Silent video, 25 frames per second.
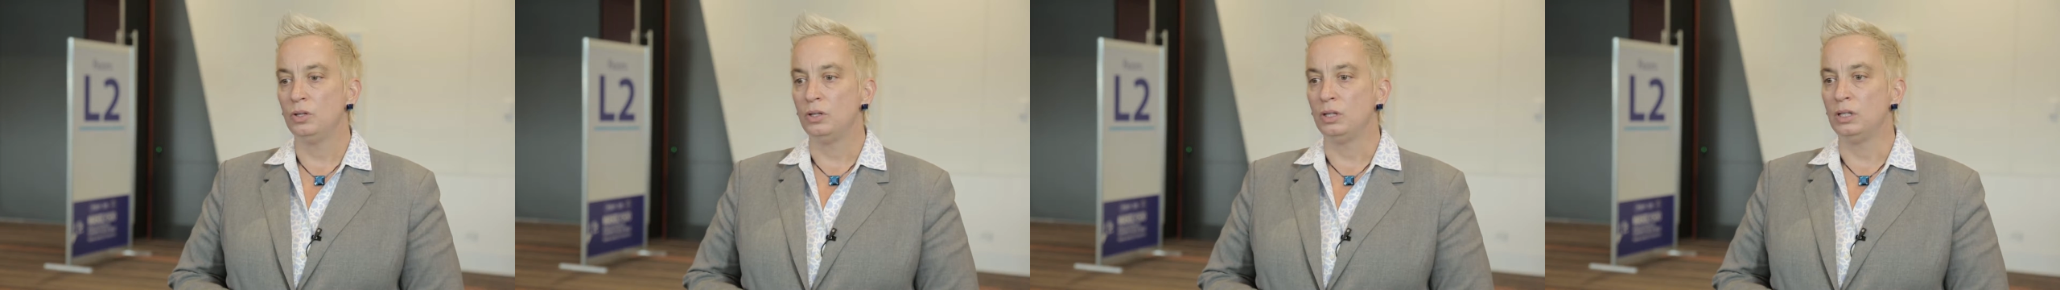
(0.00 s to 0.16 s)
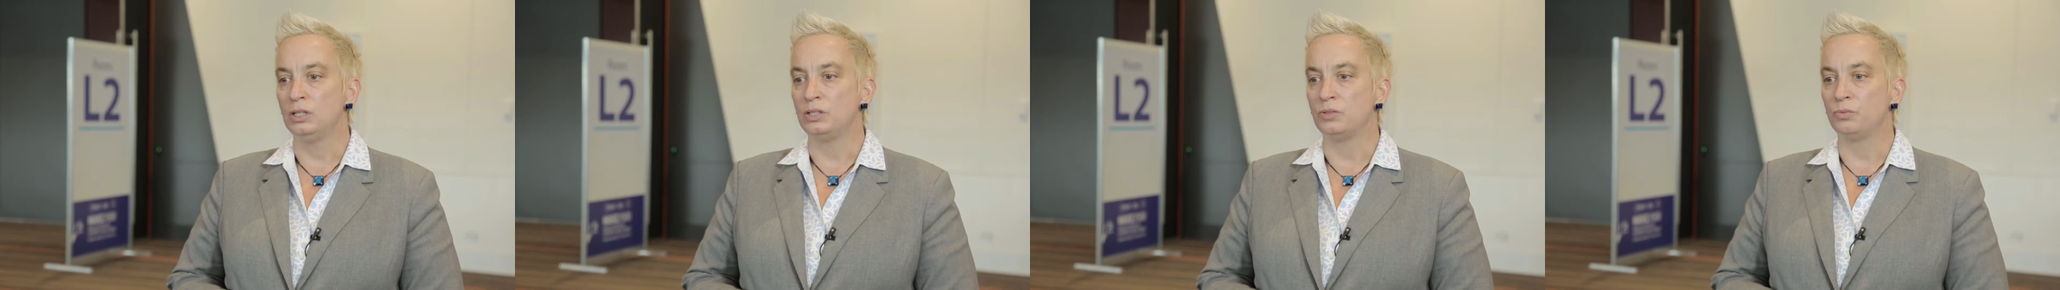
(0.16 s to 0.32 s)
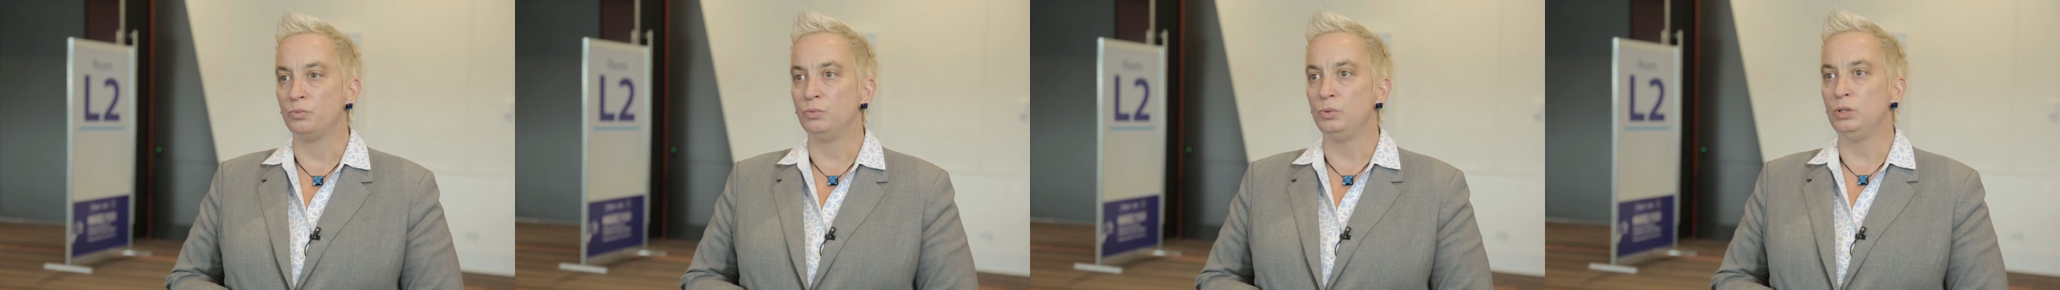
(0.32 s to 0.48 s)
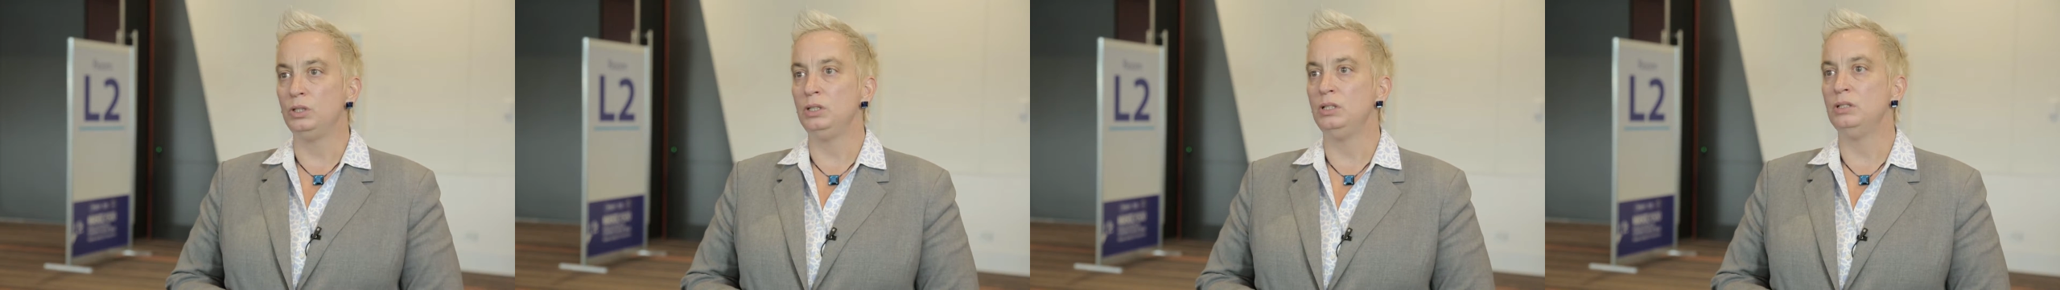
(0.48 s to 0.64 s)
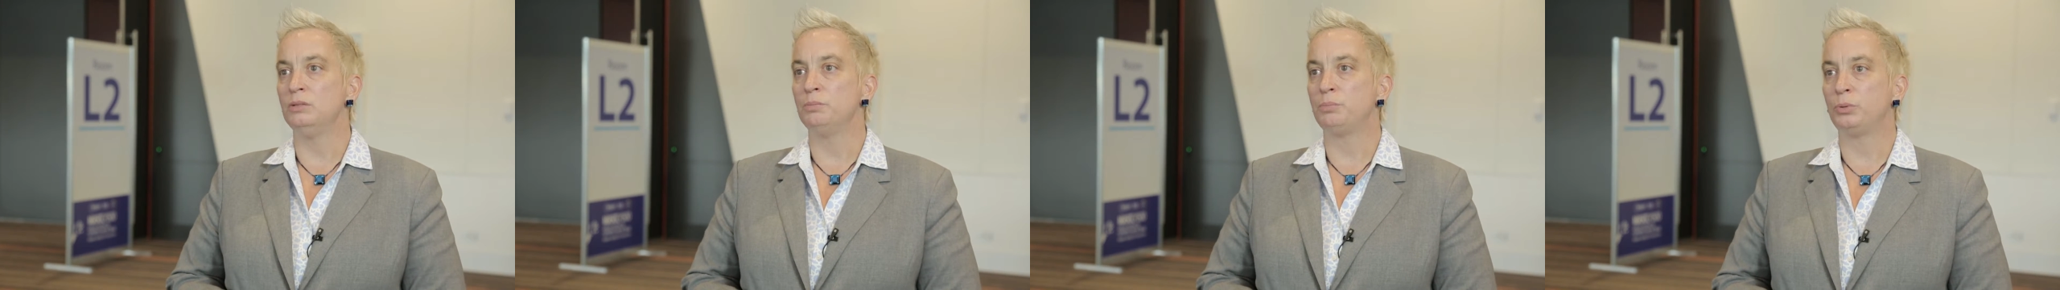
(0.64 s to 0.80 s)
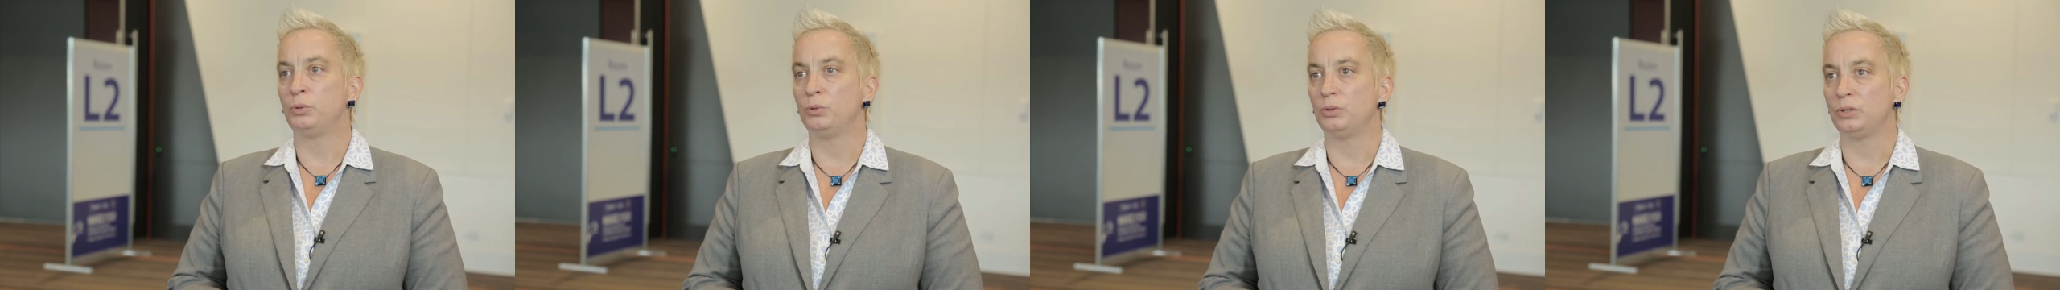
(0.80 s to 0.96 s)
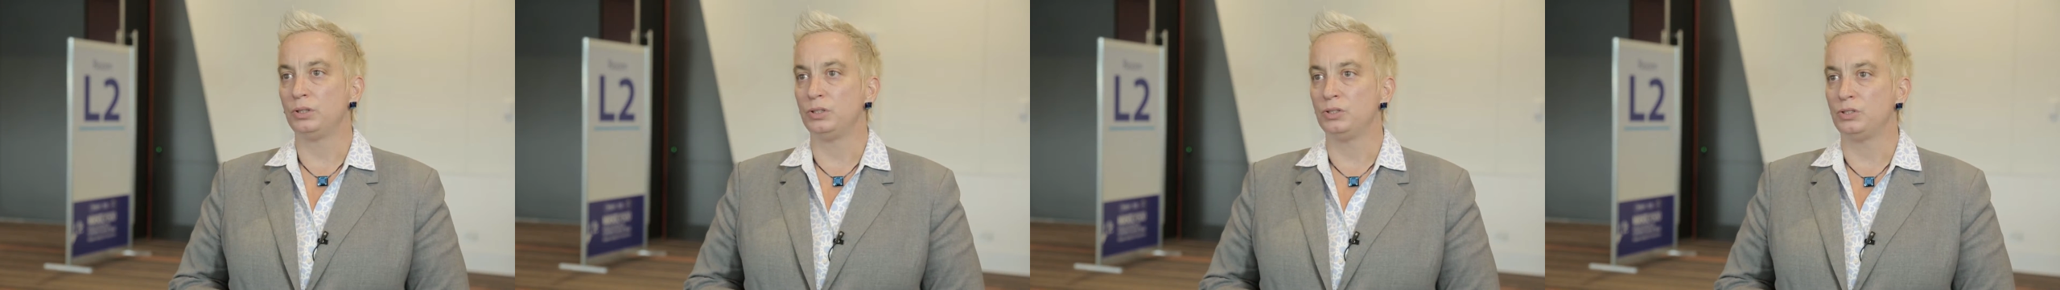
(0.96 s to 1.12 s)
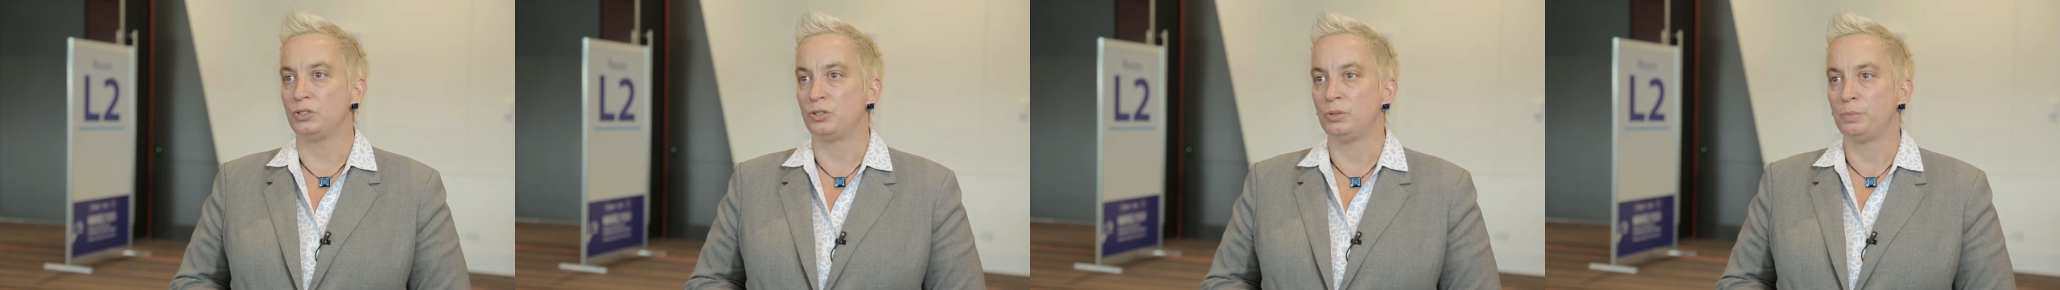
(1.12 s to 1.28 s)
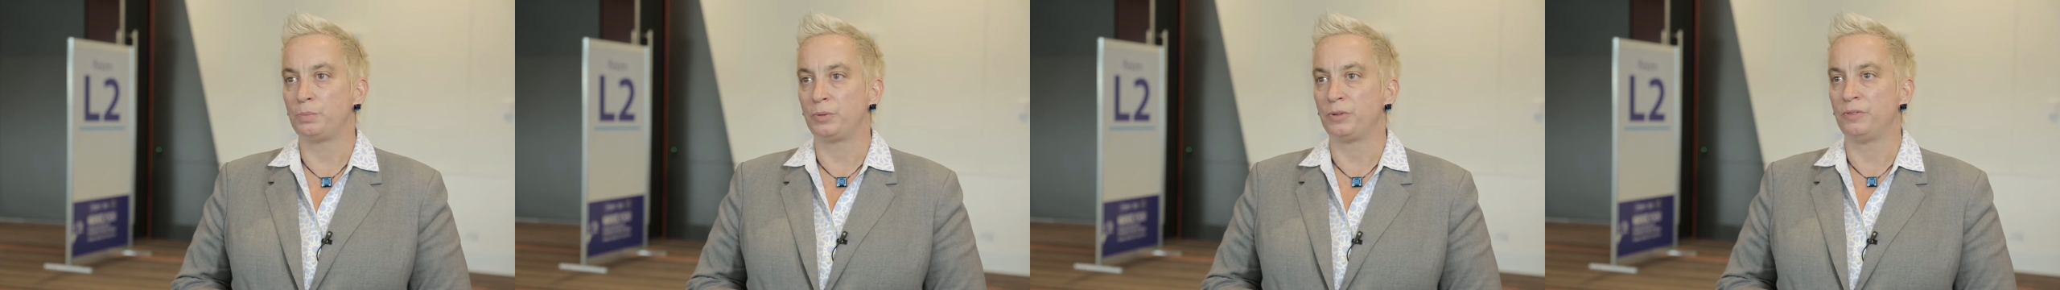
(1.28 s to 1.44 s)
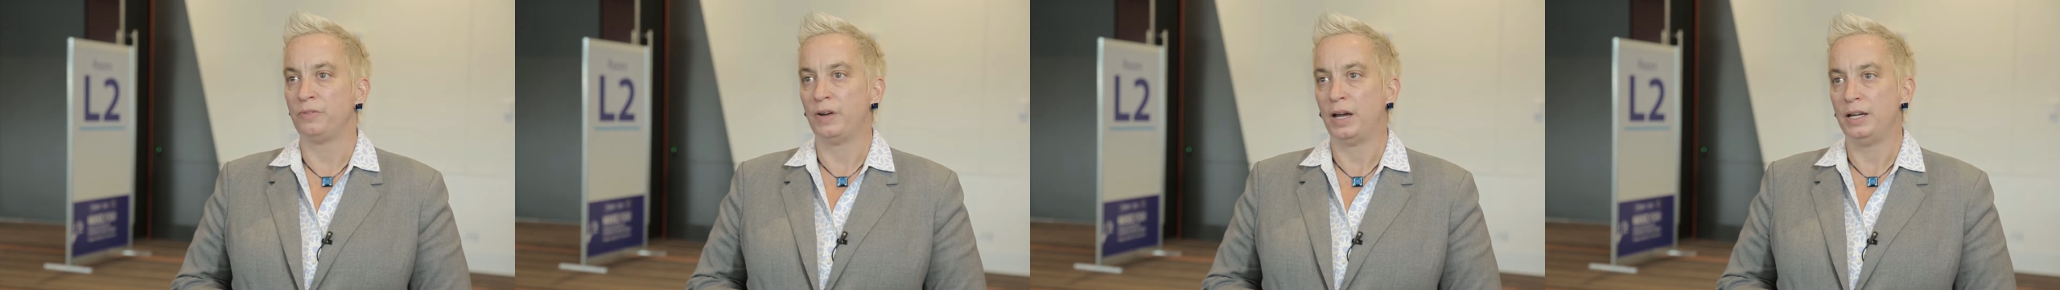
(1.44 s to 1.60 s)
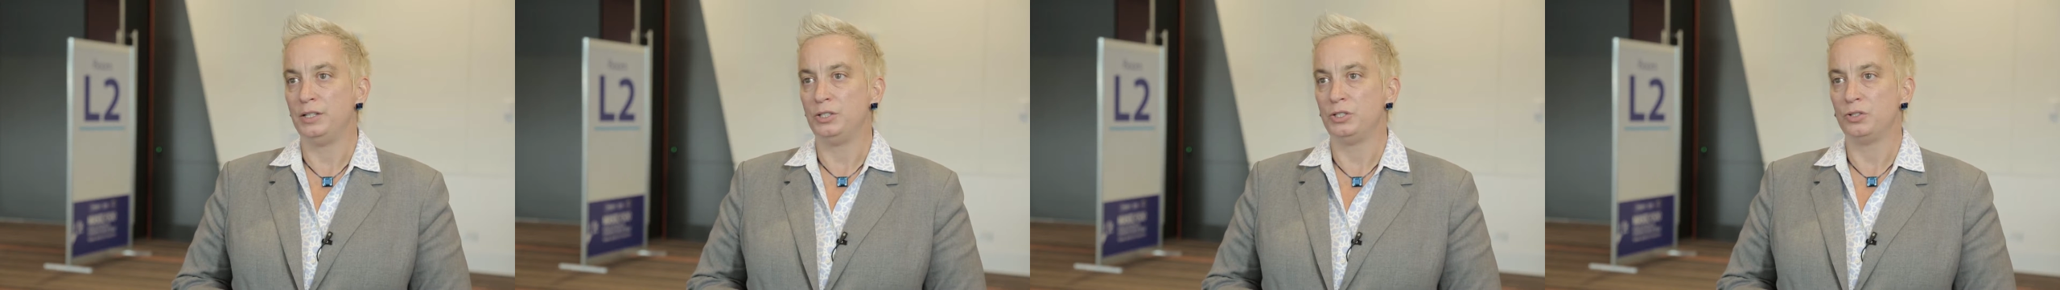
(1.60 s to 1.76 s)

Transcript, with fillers: It's really important to provide